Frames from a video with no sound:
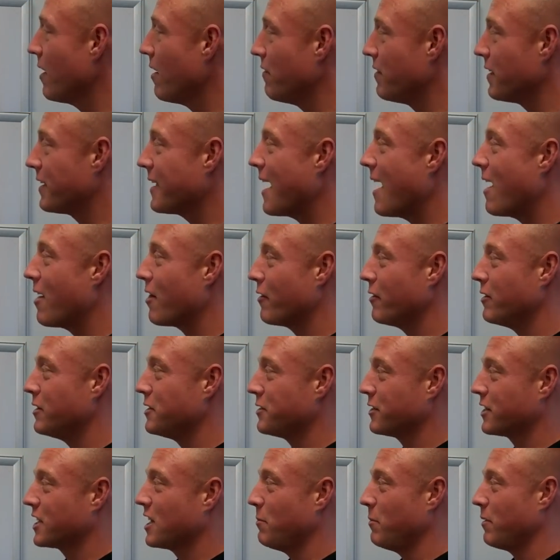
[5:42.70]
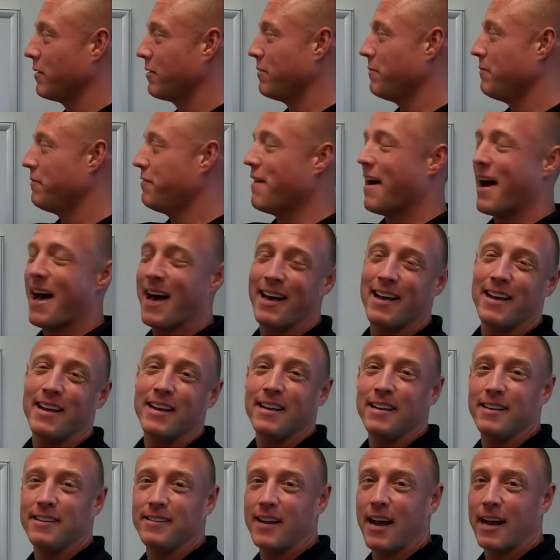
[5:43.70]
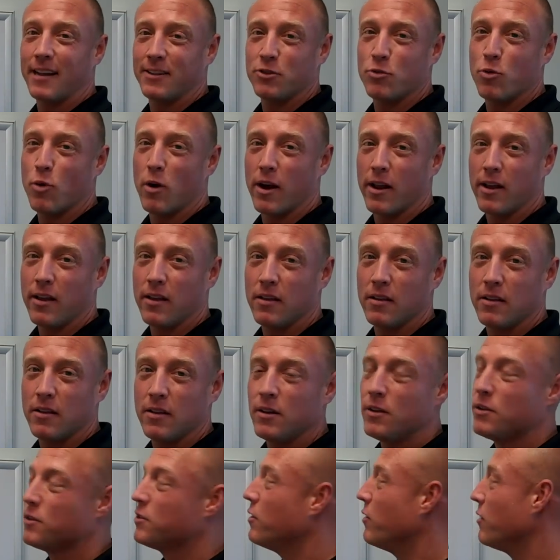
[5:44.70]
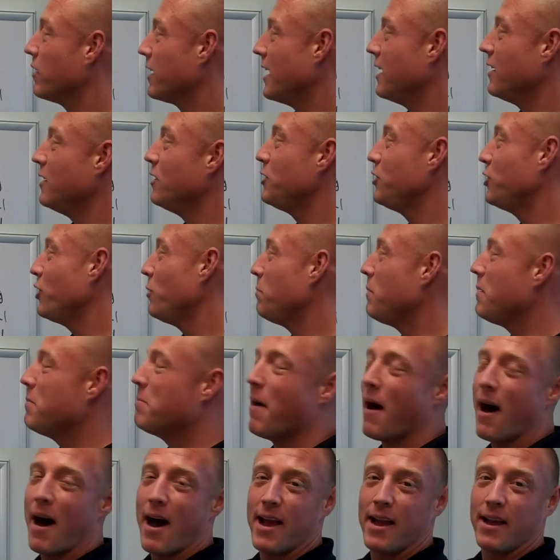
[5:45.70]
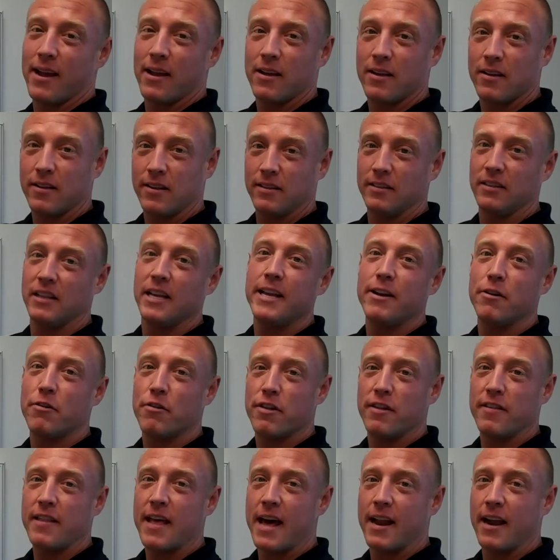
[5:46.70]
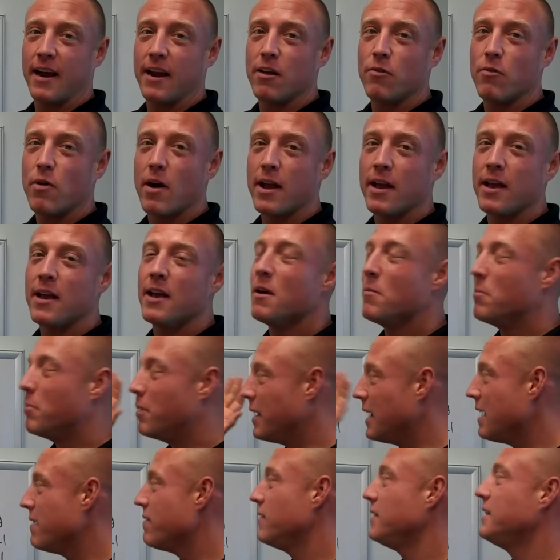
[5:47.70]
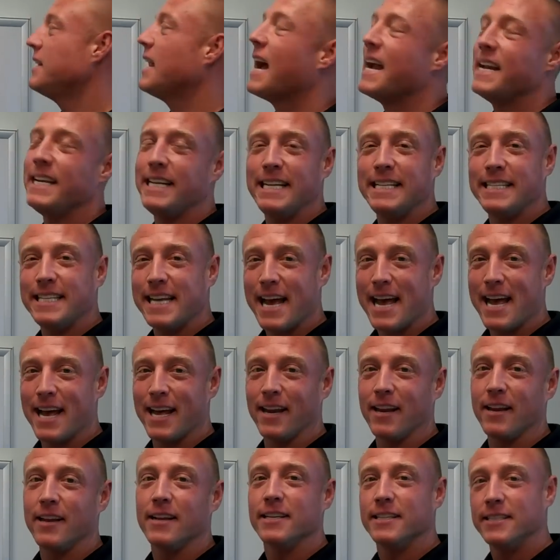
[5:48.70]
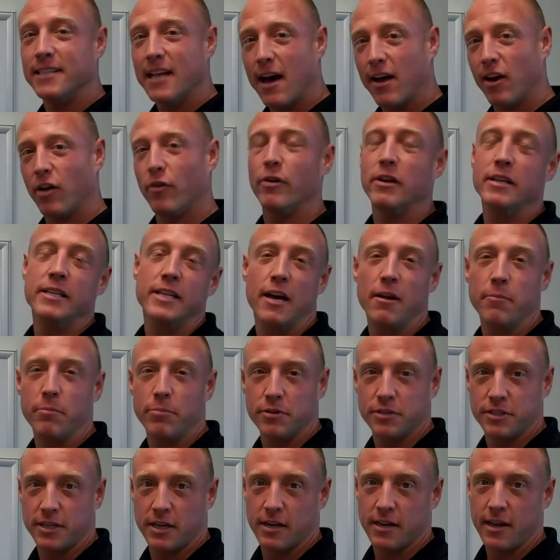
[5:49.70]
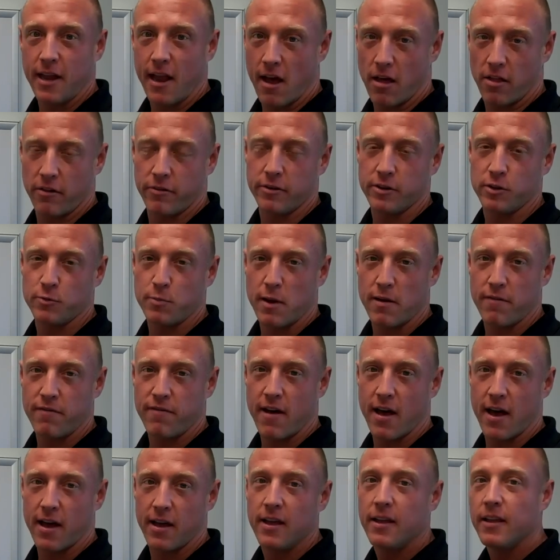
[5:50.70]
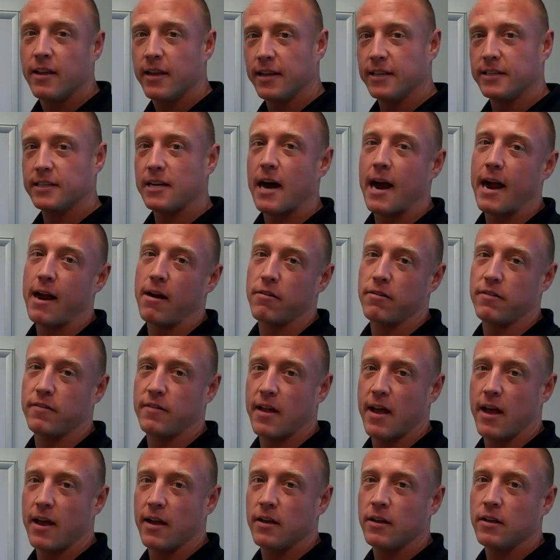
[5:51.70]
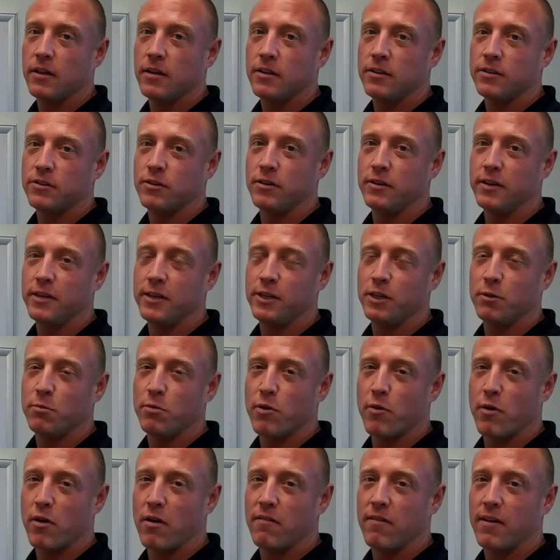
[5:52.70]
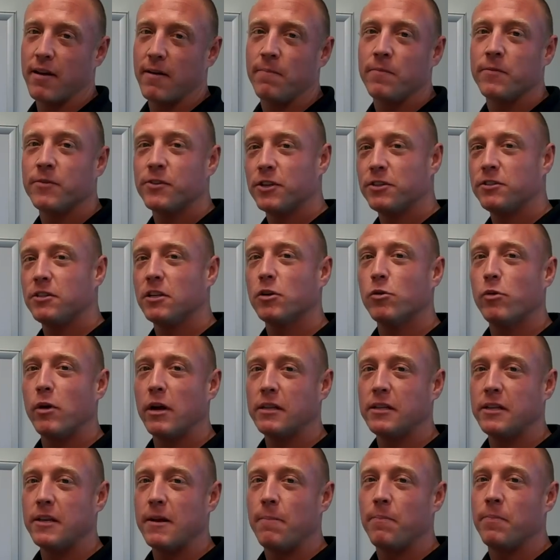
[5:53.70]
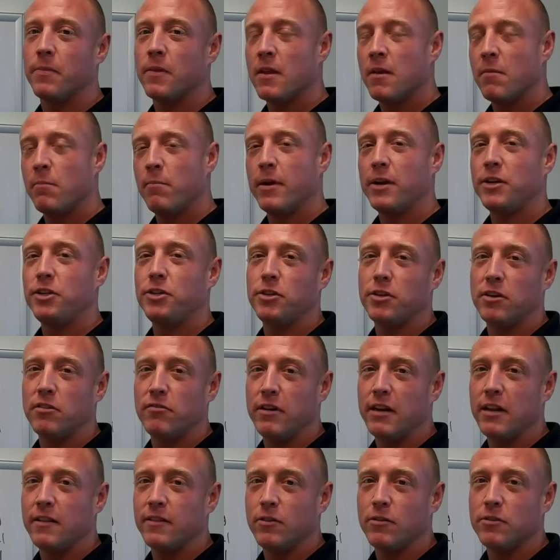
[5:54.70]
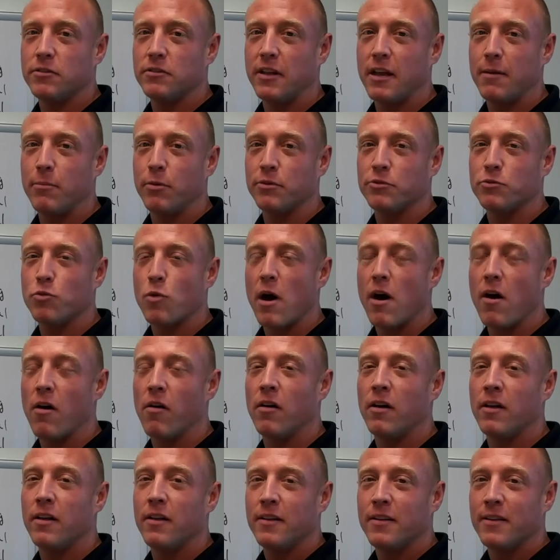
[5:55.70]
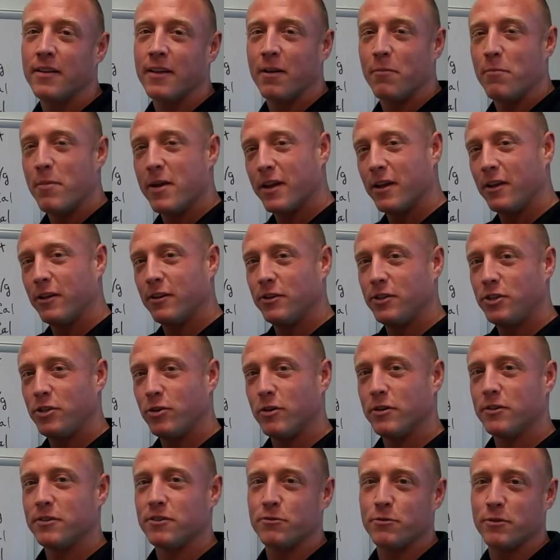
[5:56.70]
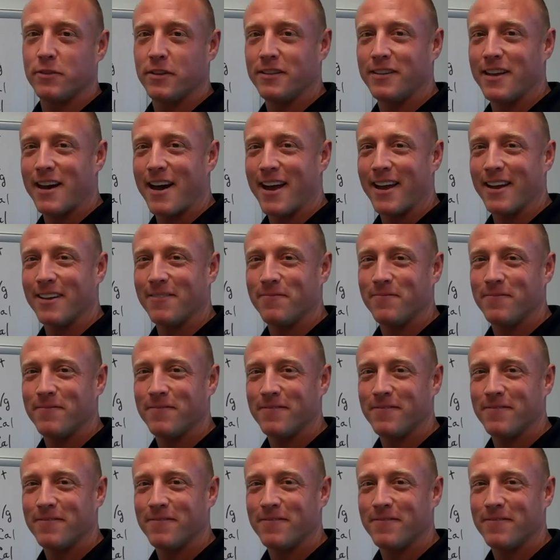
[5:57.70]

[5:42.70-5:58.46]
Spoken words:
of the calories are coming from fat, not 20. So again, you should be buying leaner than that anyway, but even 90-10 is not only 10% calories by fat, it's higher than that. So I need you to be aware of that. Just a quick tip, make sure you're reading those labels well and making good choices with the diet.